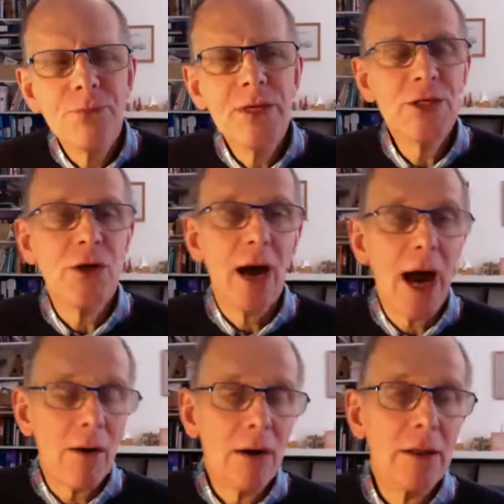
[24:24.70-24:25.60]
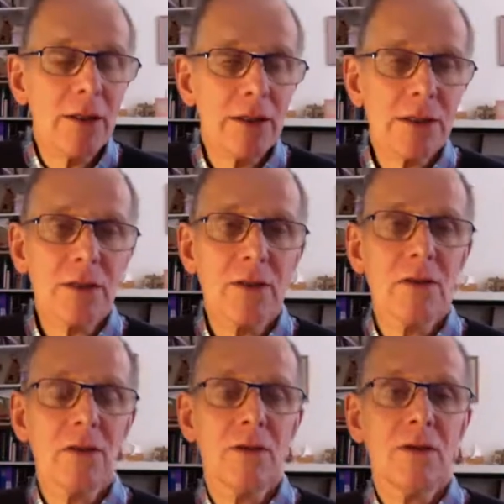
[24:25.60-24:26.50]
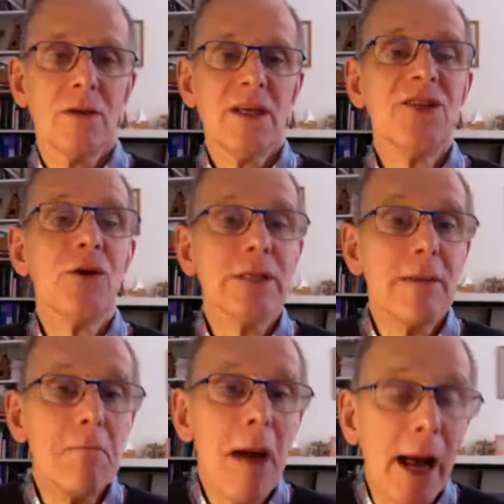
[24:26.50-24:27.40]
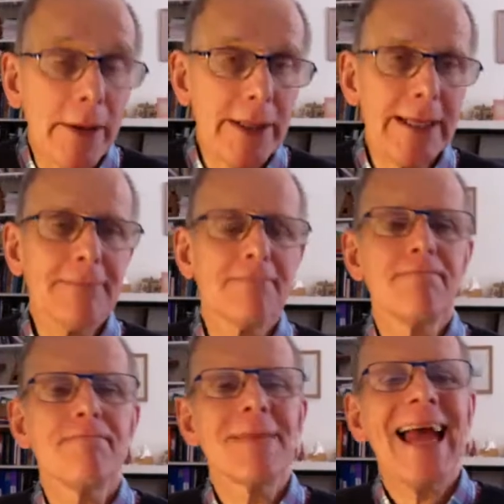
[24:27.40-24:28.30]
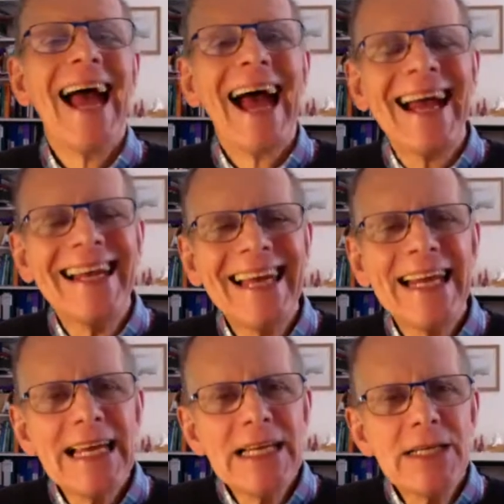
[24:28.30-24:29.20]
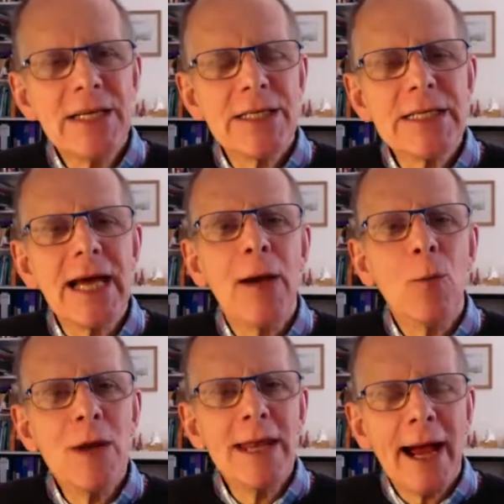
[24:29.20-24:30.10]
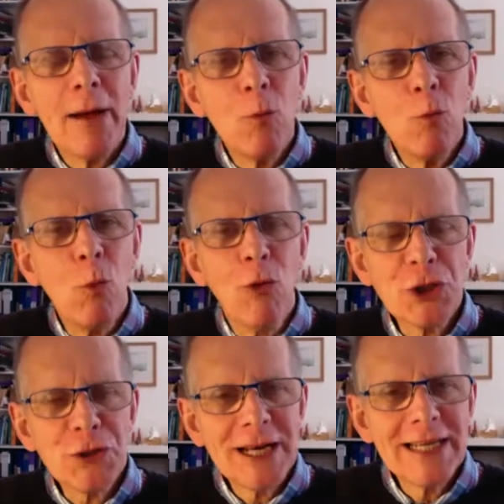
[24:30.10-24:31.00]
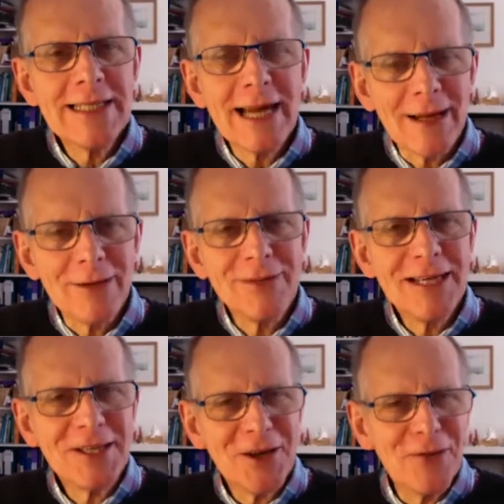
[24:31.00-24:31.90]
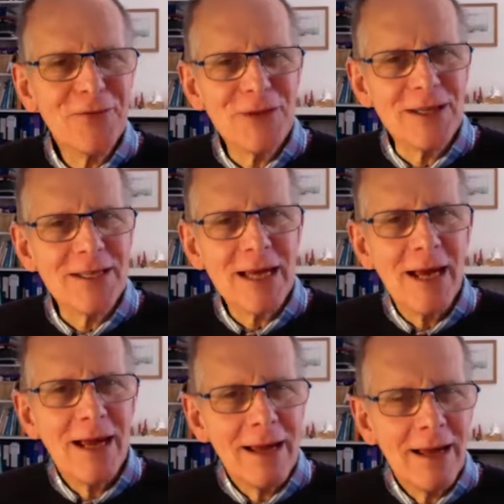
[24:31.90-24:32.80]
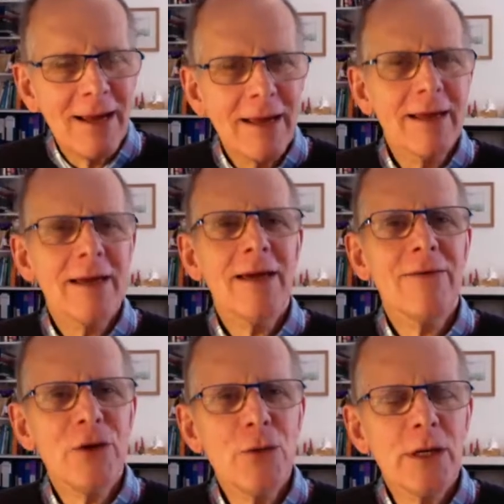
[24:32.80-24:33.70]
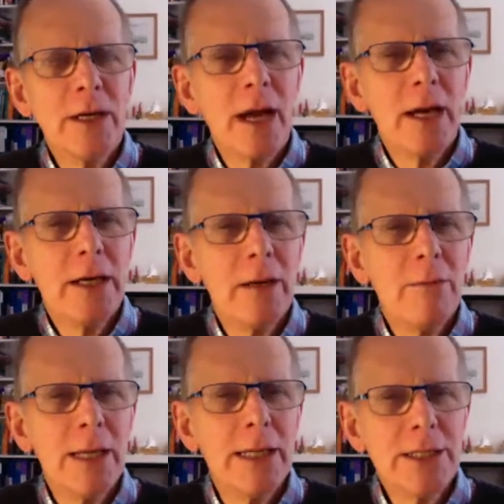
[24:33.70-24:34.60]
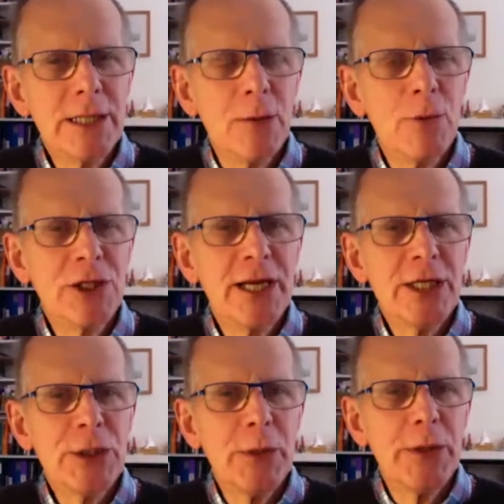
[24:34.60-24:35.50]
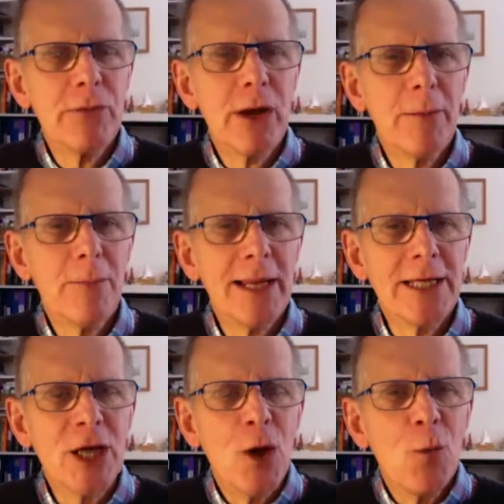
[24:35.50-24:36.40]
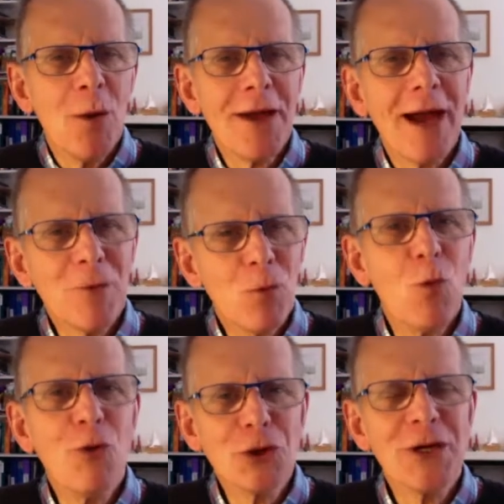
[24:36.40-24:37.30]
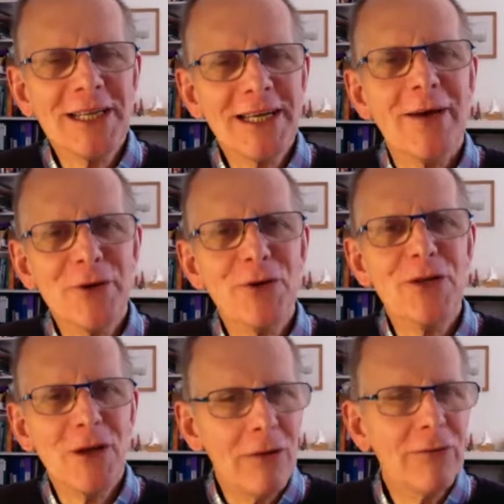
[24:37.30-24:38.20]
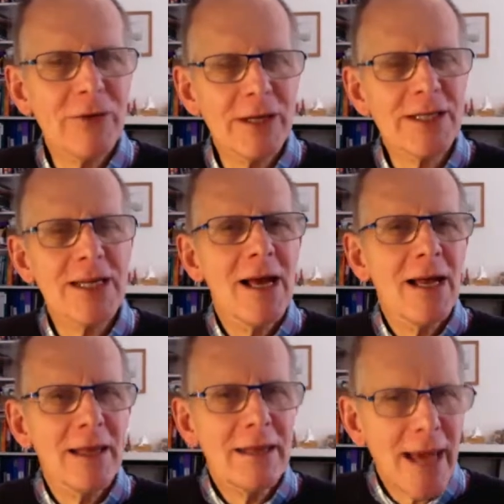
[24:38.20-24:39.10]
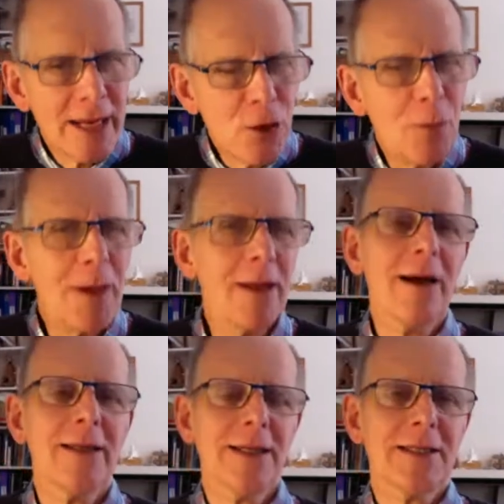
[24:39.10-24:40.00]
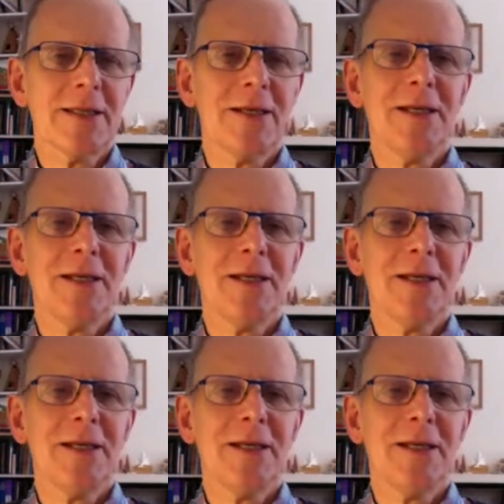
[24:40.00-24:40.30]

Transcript: He's not arrogant. He's not demanding. And yet he does that without watering down his confidence. If you can get humility, which gets you in the right place without watering down your confidence, then you'll be like this guy.